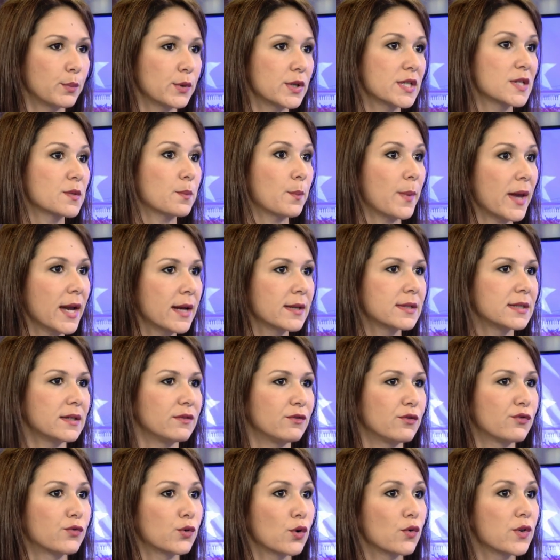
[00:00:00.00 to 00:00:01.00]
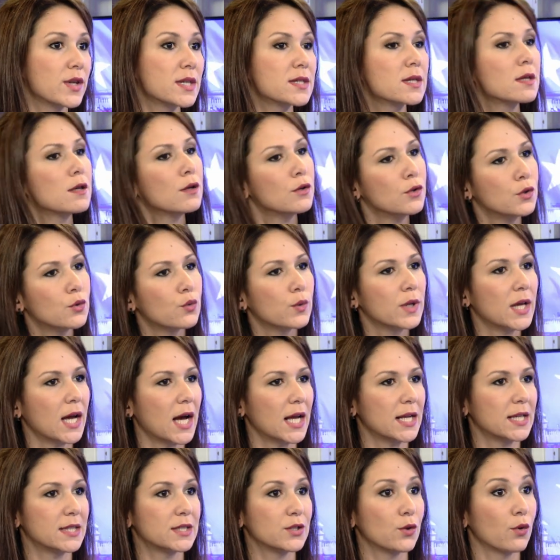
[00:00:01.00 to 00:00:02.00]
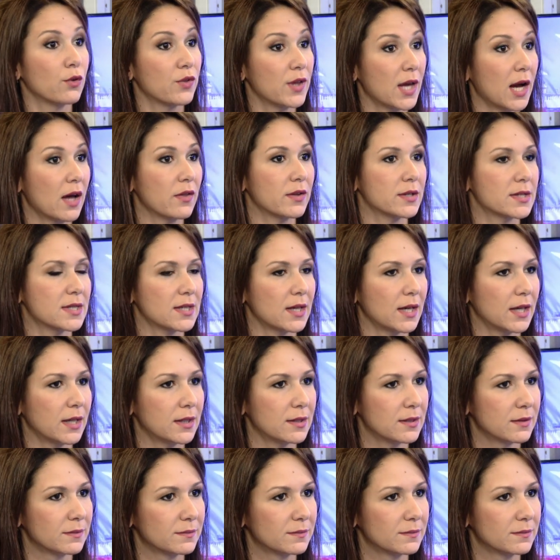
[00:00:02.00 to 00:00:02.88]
perspective for this new reality on the other side?